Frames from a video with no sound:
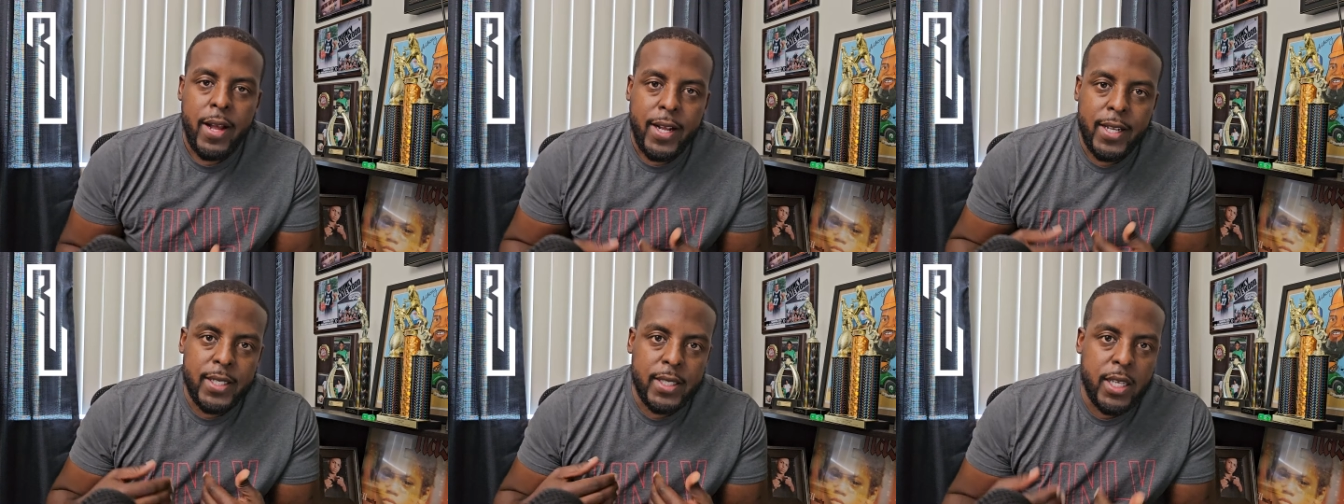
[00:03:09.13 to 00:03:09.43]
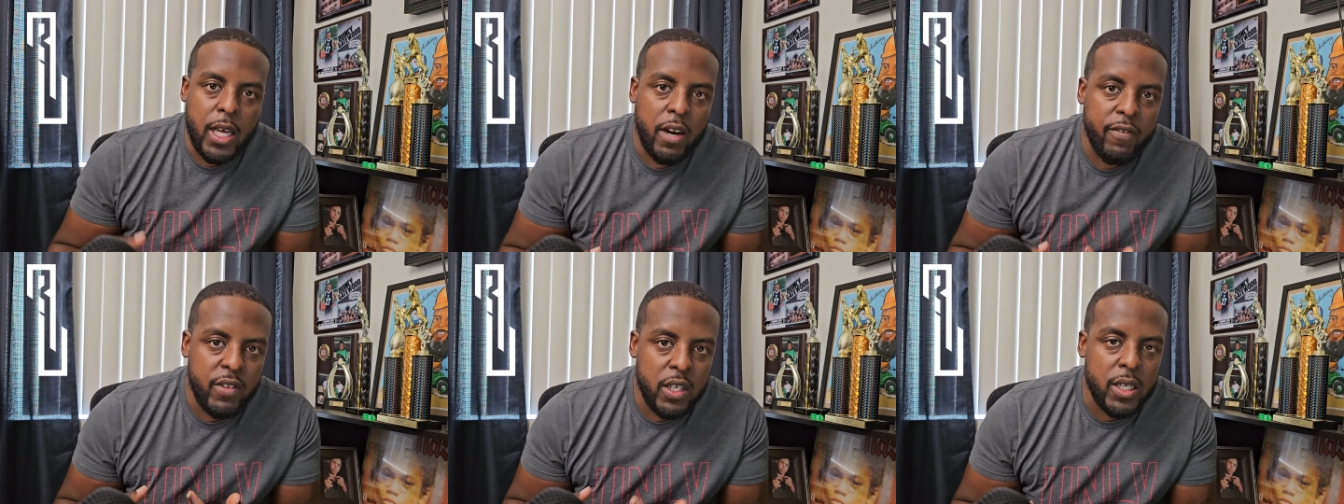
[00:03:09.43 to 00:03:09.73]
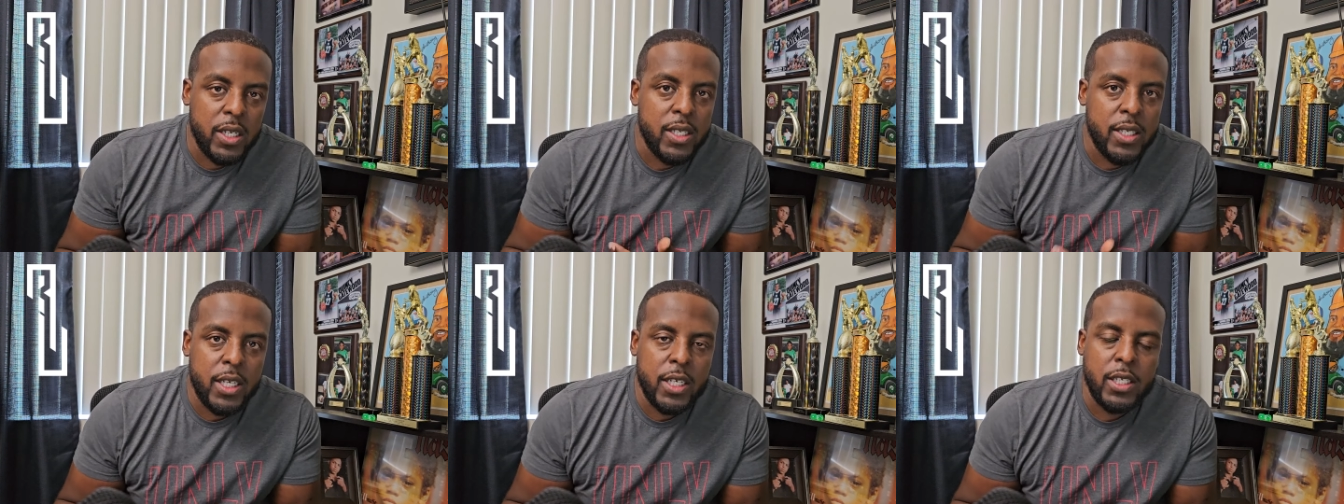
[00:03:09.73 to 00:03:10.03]
instead of the
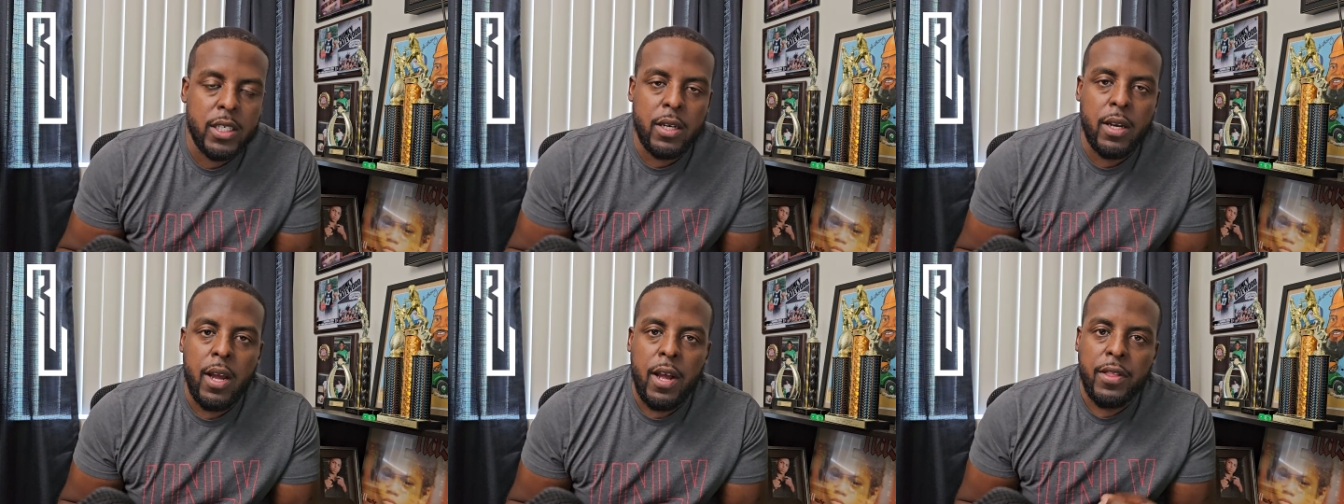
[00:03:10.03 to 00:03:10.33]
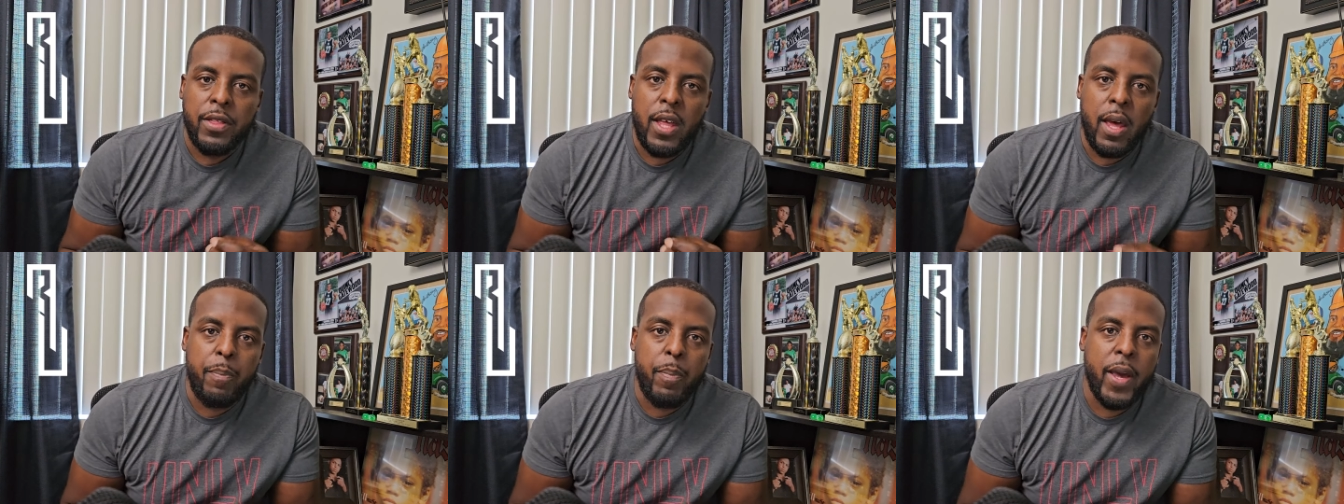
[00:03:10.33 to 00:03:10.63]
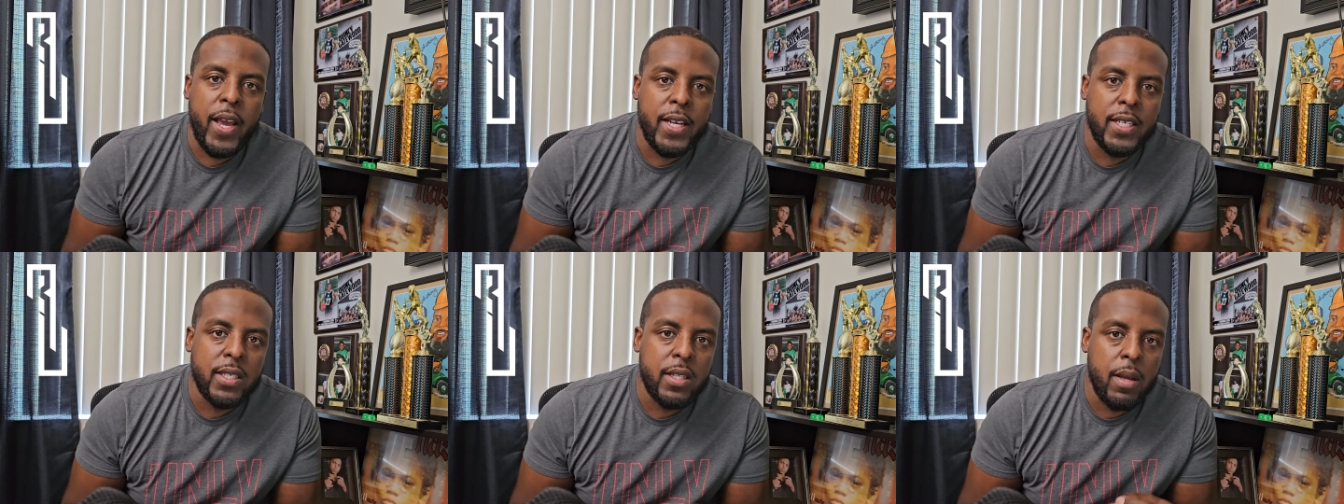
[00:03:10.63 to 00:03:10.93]
decision that
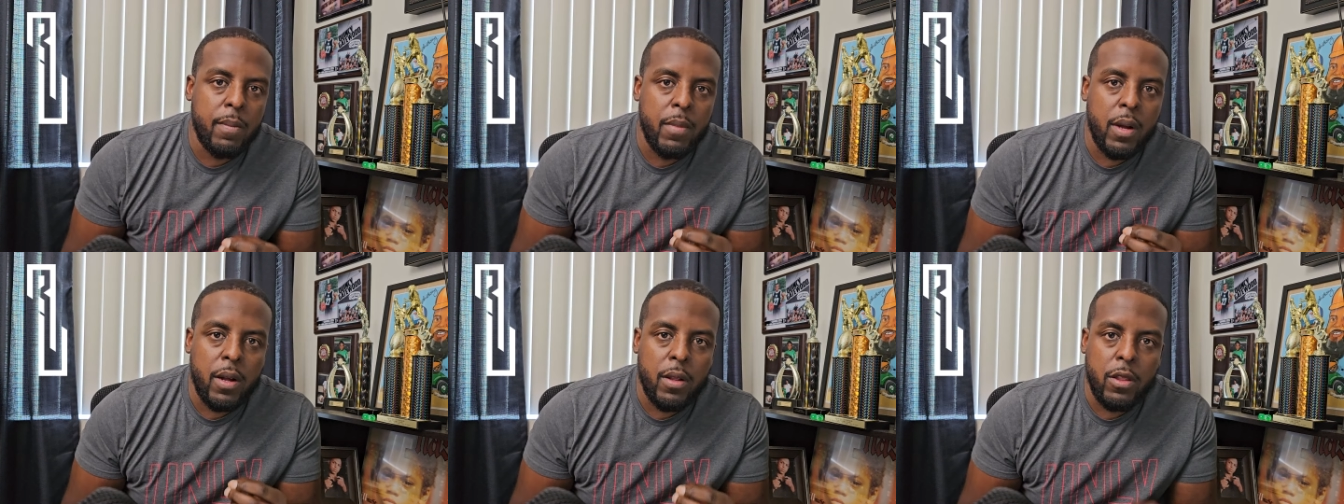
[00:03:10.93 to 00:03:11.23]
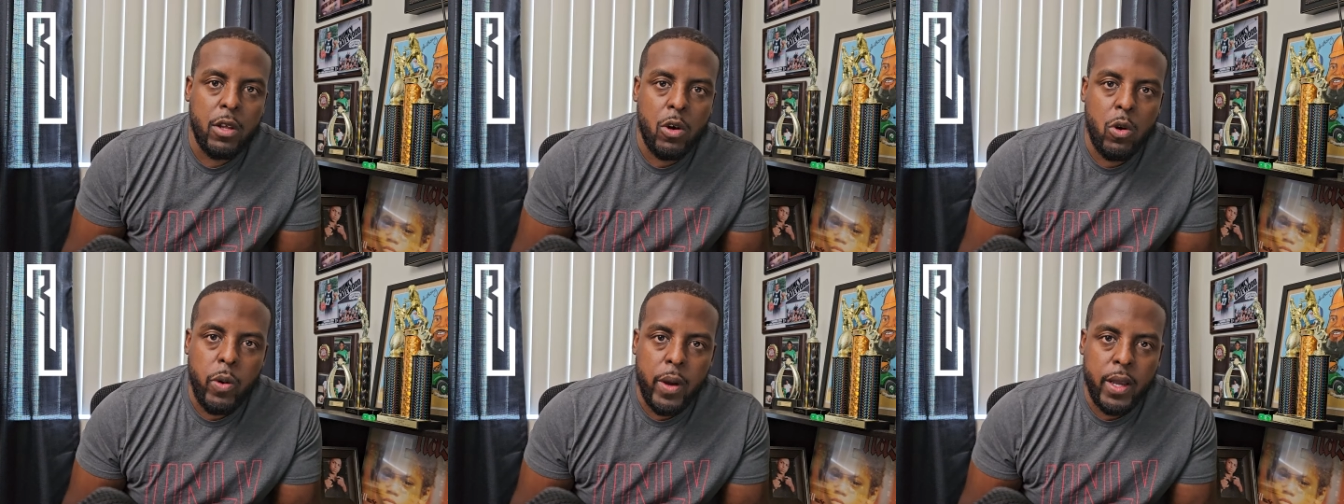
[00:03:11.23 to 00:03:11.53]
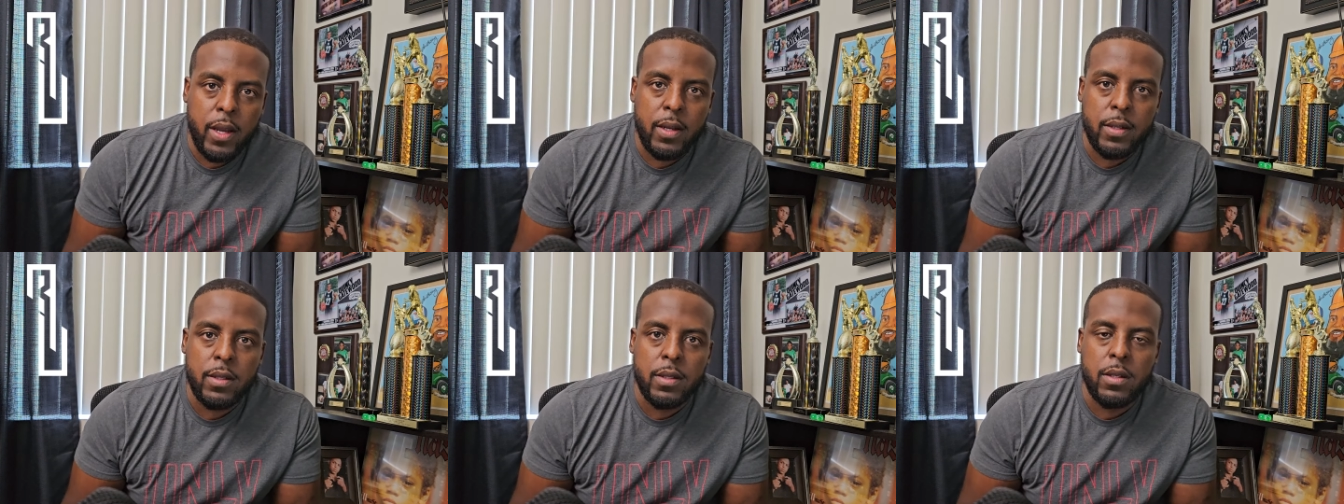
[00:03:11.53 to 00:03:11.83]
pays them the
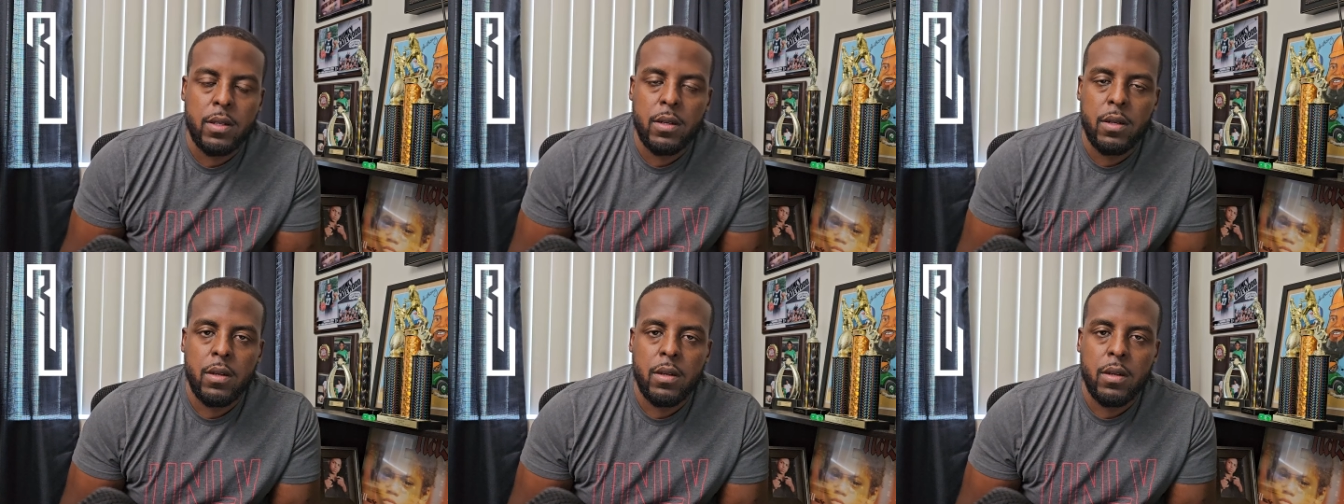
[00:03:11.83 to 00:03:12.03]
quickest.